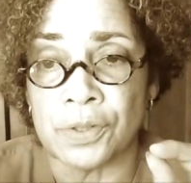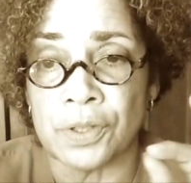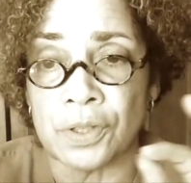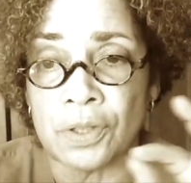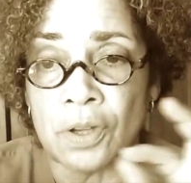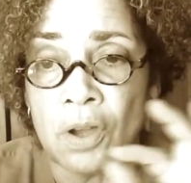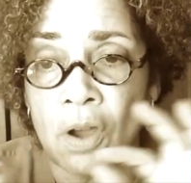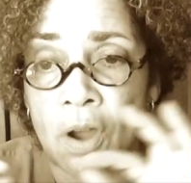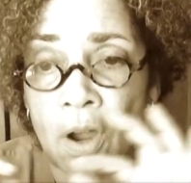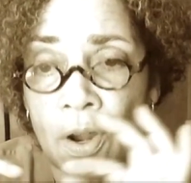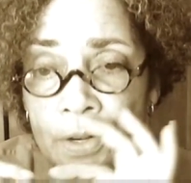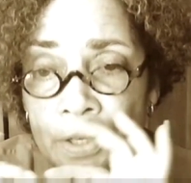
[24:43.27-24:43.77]
the
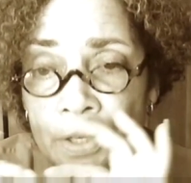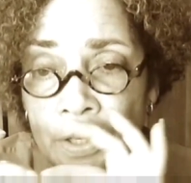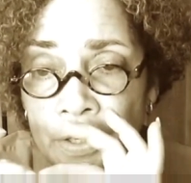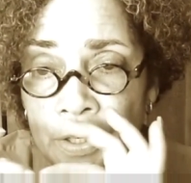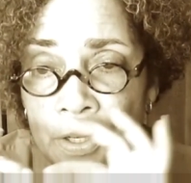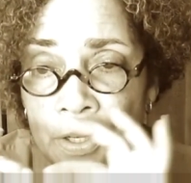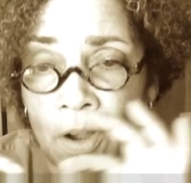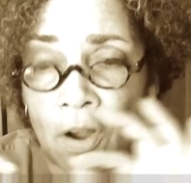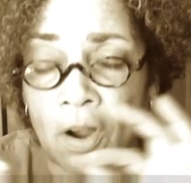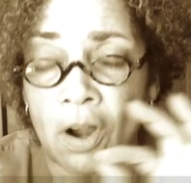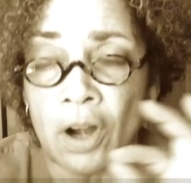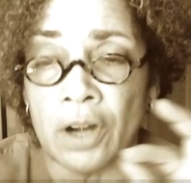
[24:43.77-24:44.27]

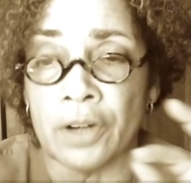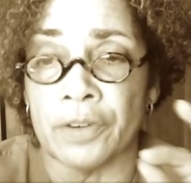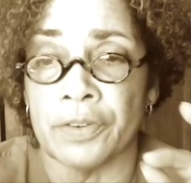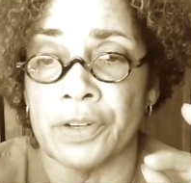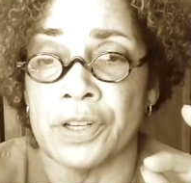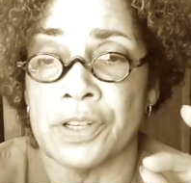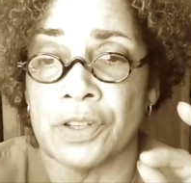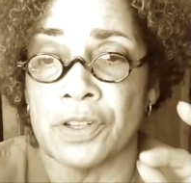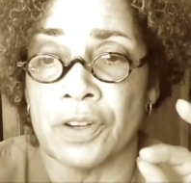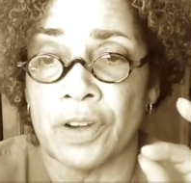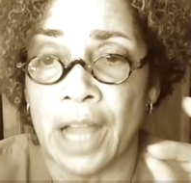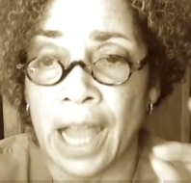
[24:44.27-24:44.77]
coronary
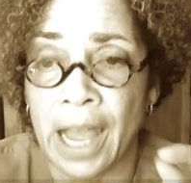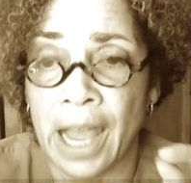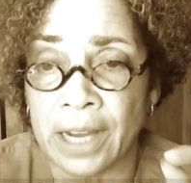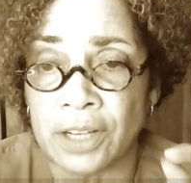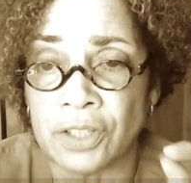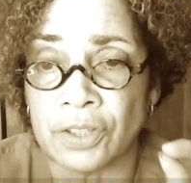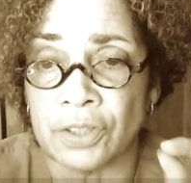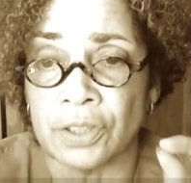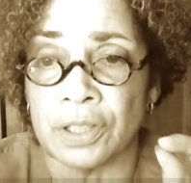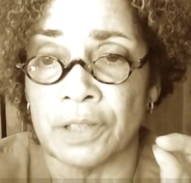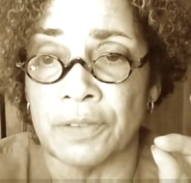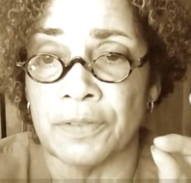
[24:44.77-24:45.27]
arteries are
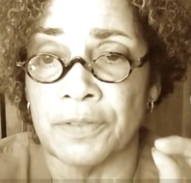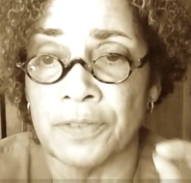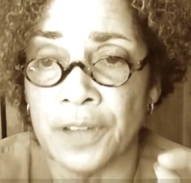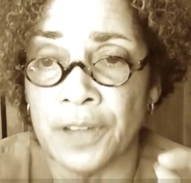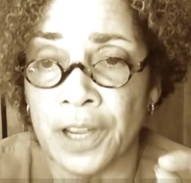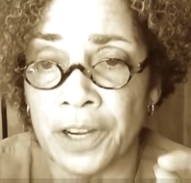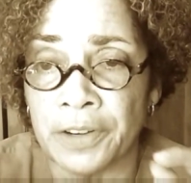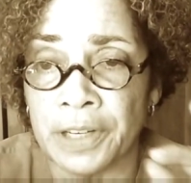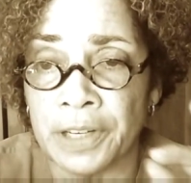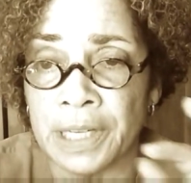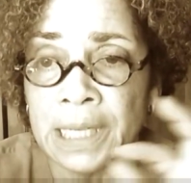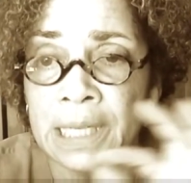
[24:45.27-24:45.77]
actually
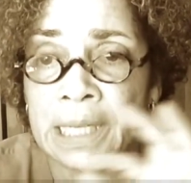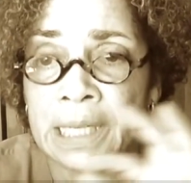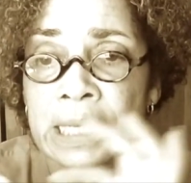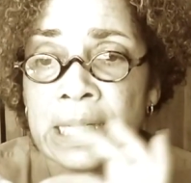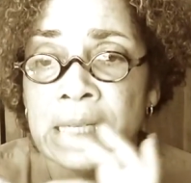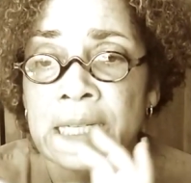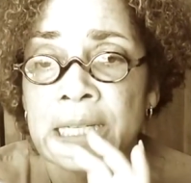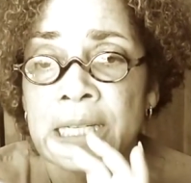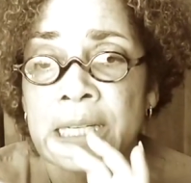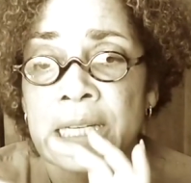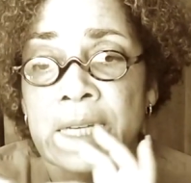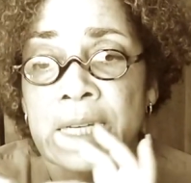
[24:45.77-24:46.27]
very
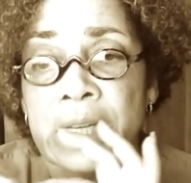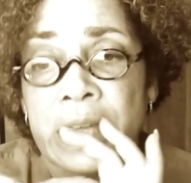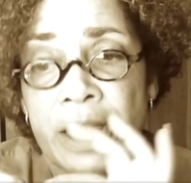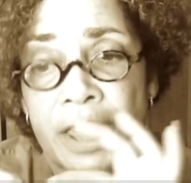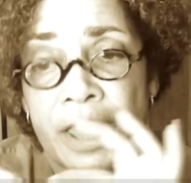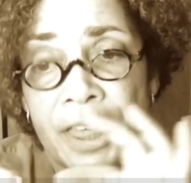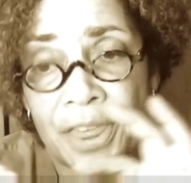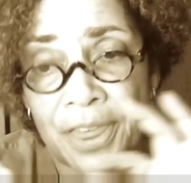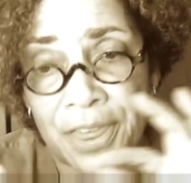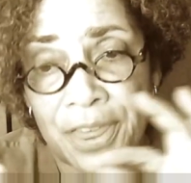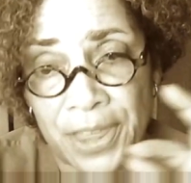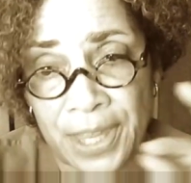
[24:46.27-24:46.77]

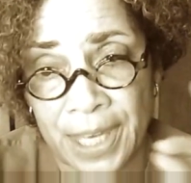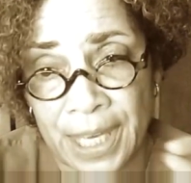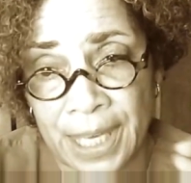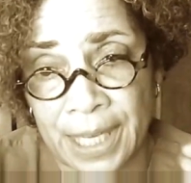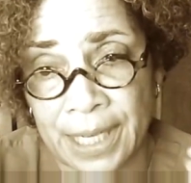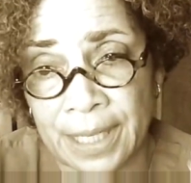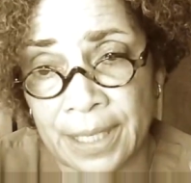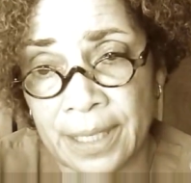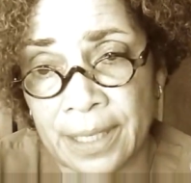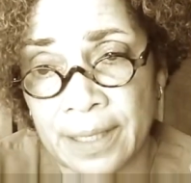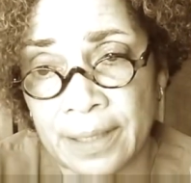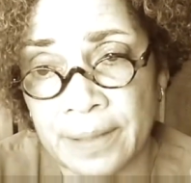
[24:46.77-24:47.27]

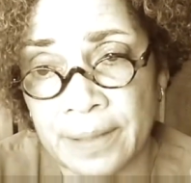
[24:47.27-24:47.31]
thin,